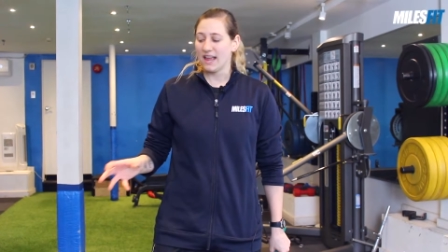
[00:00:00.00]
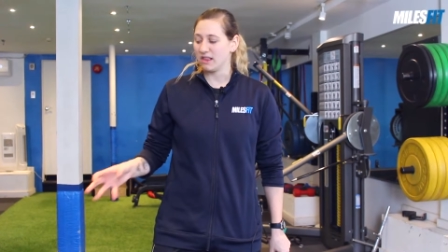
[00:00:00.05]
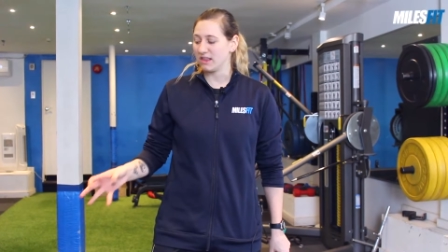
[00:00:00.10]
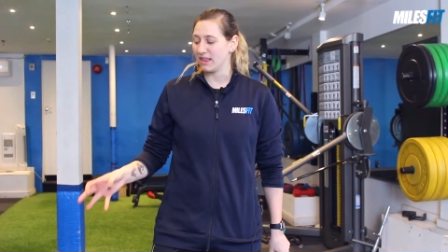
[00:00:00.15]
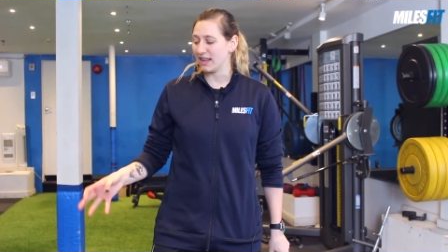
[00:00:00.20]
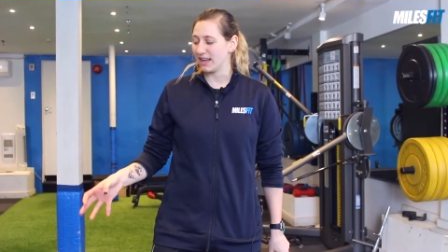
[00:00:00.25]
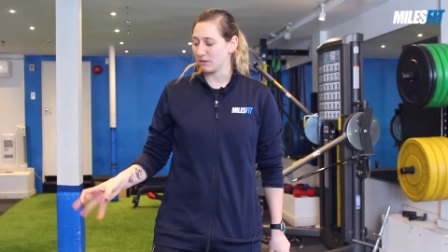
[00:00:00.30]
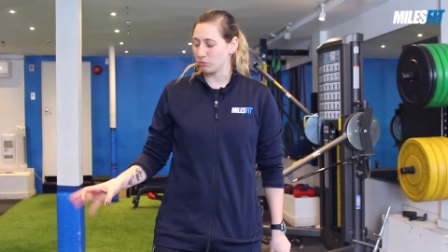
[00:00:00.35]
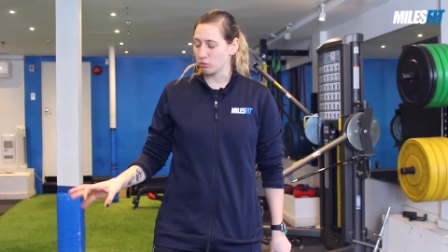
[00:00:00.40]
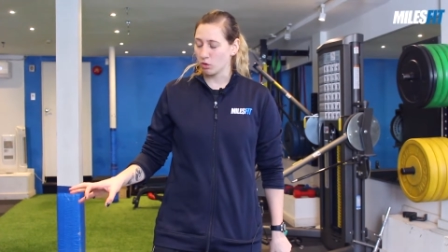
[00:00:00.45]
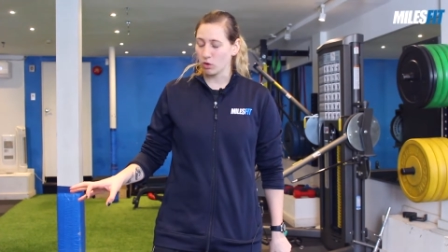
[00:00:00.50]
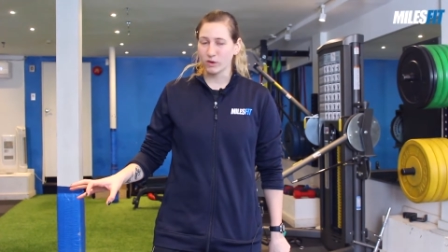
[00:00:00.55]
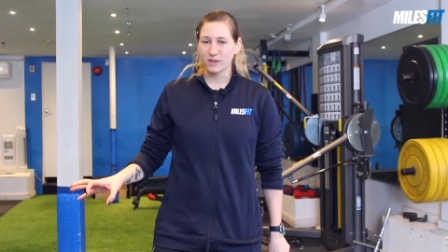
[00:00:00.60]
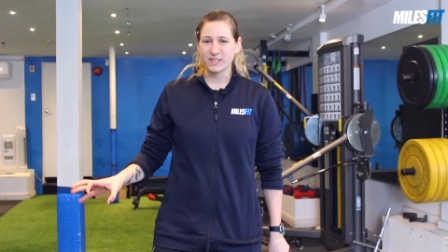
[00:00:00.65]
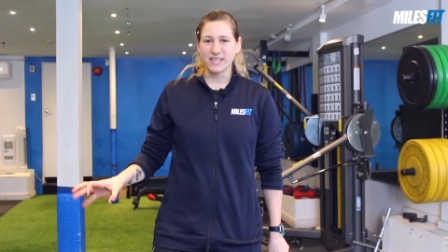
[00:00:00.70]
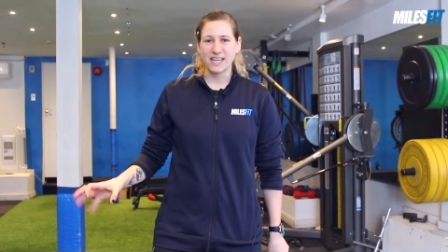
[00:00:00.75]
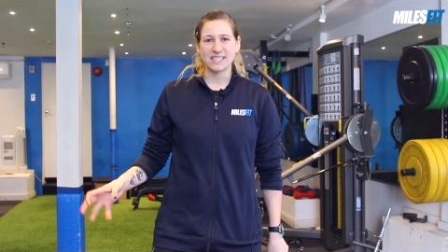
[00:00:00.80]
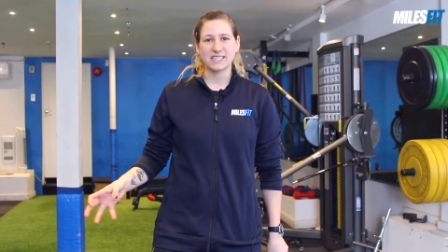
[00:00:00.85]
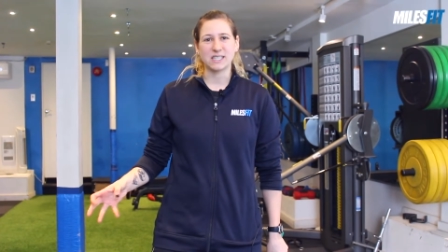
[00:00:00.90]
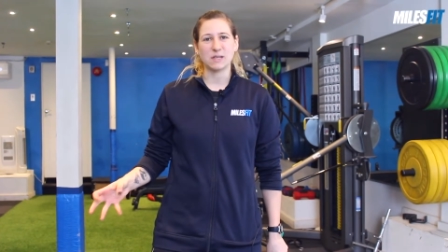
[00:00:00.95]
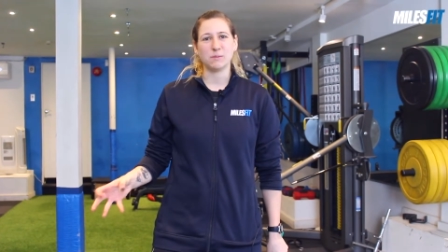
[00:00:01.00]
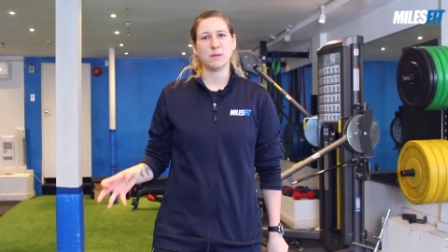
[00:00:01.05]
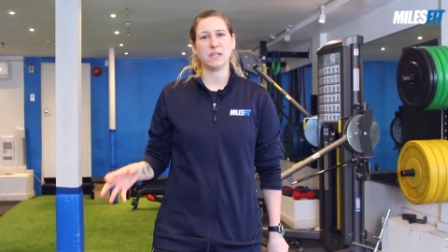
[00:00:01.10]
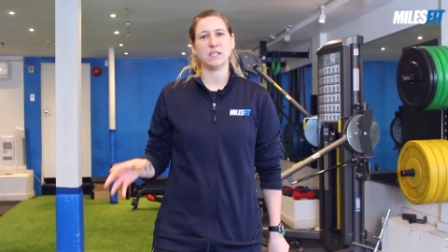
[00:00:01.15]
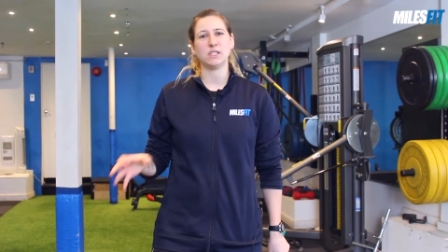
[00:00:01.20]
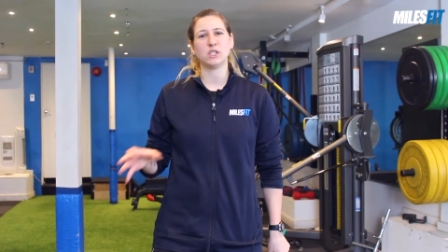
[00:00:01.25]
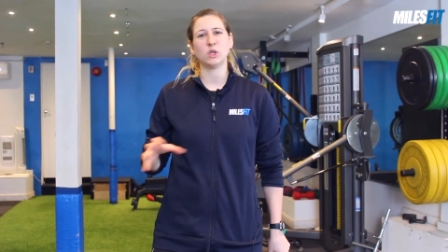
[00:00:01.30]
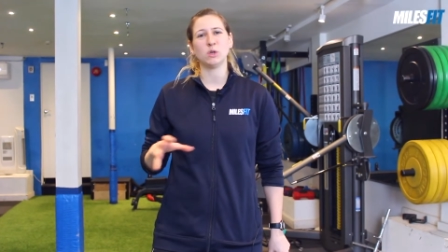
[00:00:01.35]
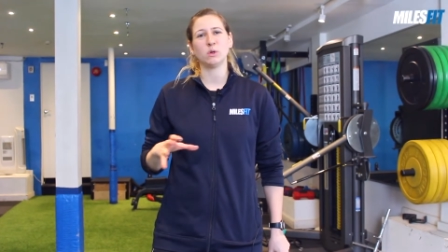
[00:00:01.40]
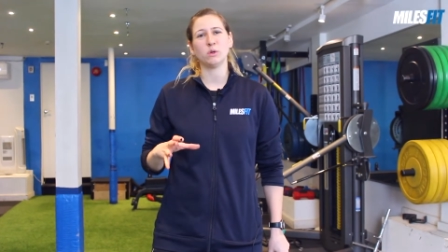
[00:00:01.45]
the roller tends to be
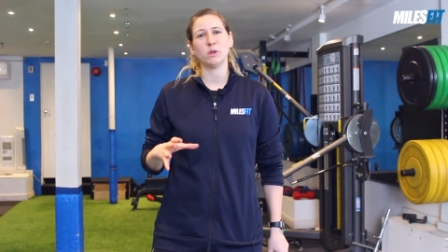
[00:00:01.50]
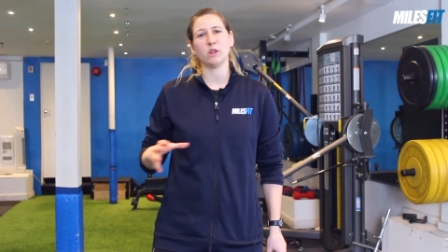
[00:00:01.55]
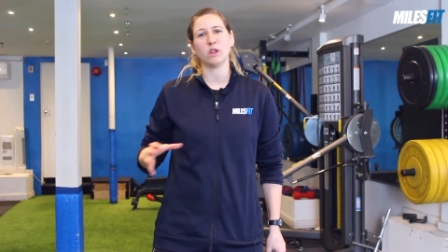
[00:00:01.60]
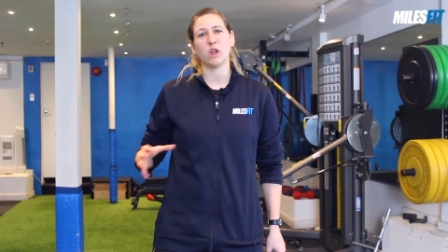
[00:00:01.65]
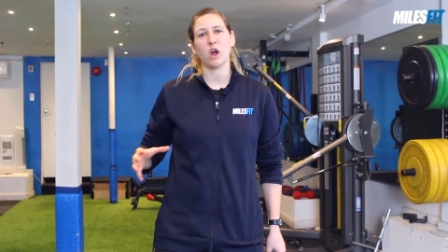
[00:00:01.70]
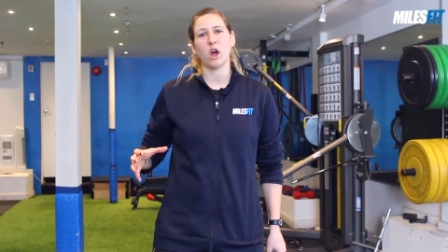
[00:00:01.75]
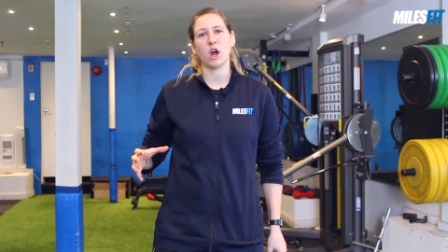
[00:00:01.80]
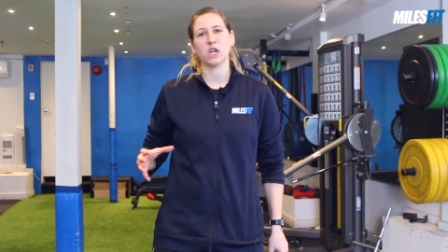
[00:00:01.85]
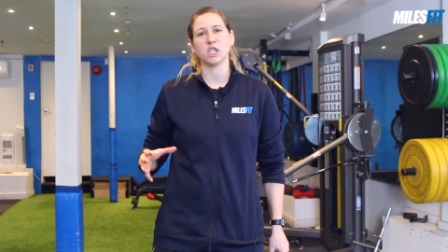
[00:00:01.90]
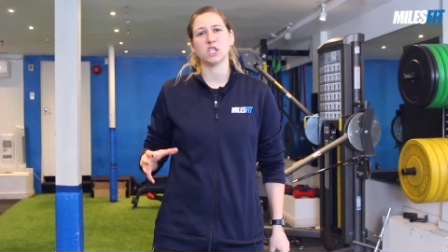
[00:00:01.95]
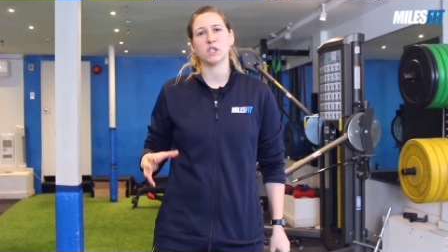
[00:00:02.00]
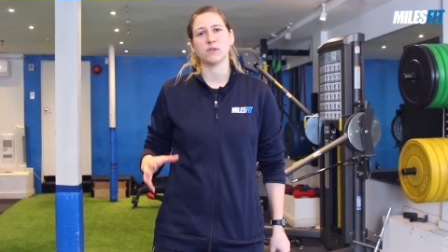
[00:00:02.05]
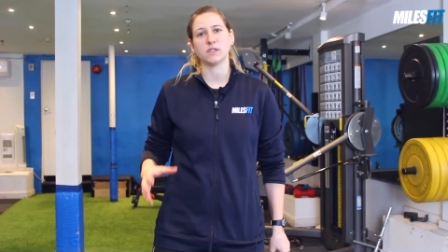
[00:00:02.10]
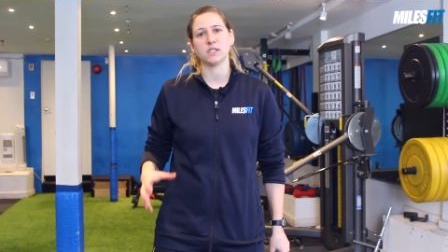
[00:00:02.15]
too large of